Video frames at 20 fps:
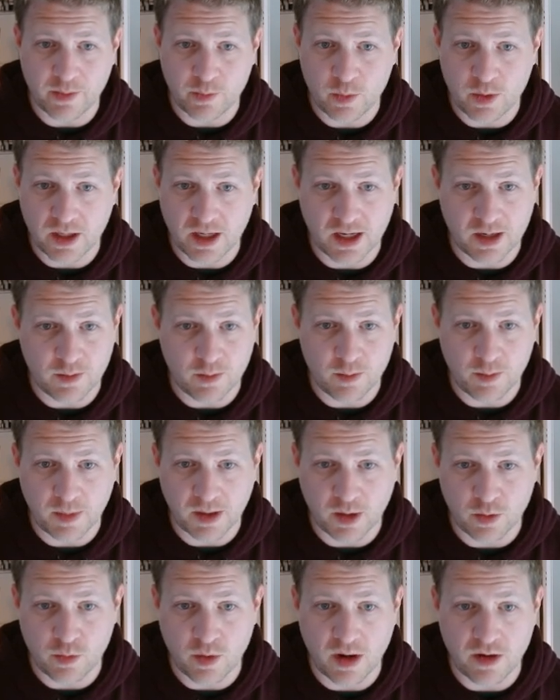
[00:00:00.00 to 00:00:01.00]
We got to
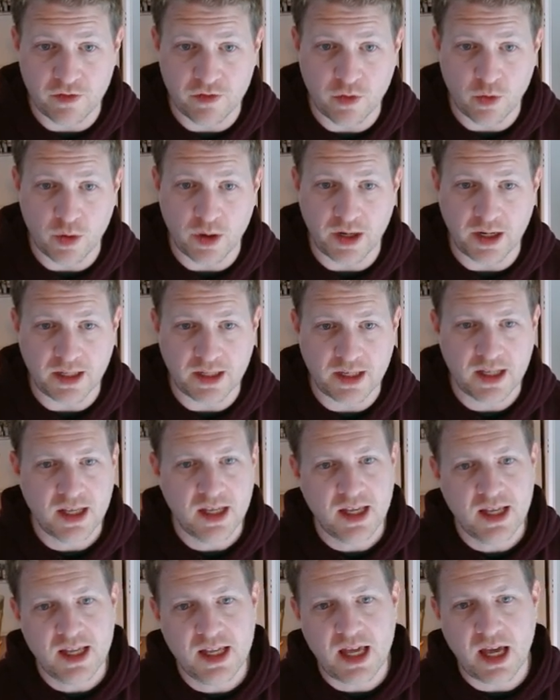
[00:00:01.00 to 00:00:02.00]
make a run for it,
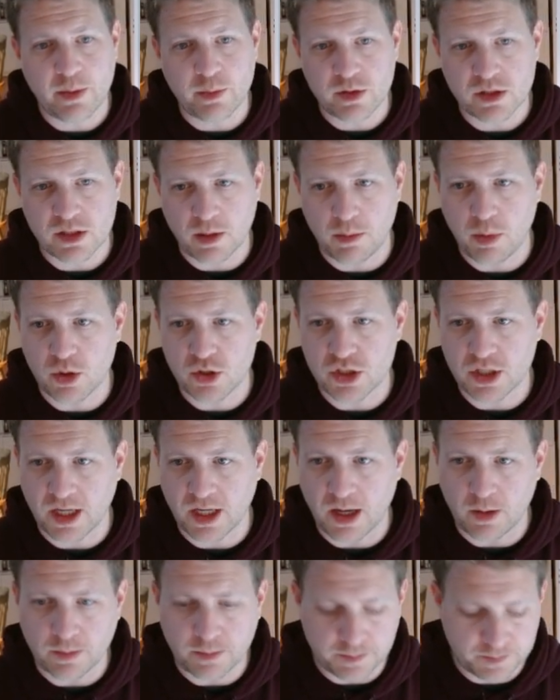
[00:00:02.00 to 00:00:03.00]
and we start pushing
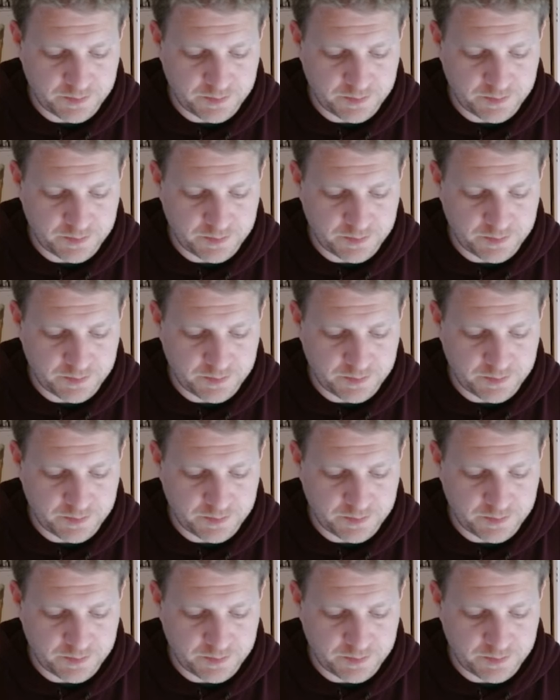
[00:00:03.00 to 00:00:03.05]
out.